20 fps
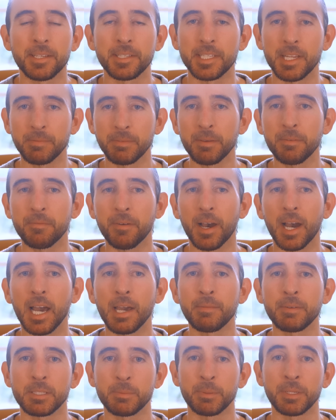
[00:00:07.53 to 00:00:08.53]
Divi
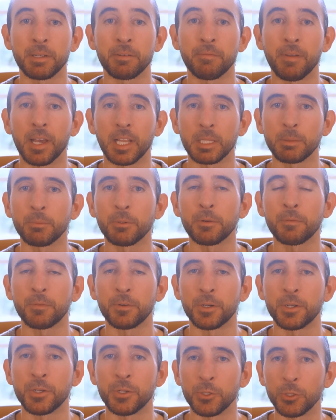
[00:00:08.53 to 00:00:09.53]
five has been available
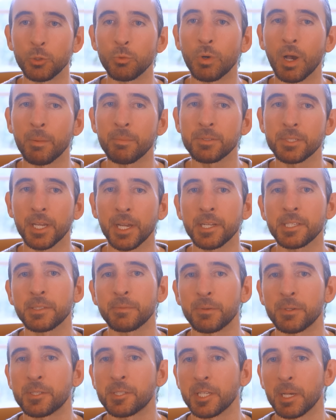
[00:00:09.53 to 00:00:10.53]
for new
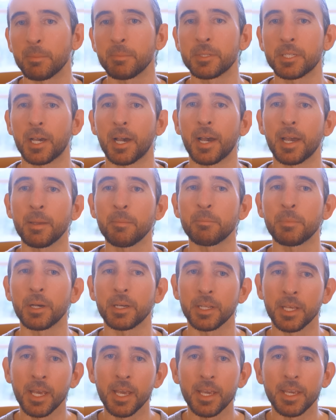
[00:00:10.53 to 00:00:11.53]
websites for some time,
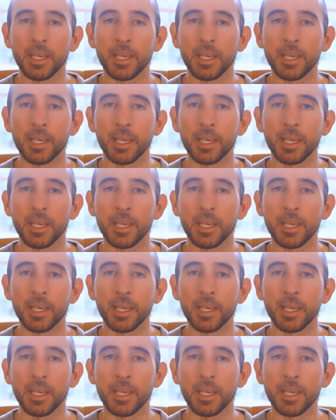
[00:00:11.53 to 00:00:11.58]
but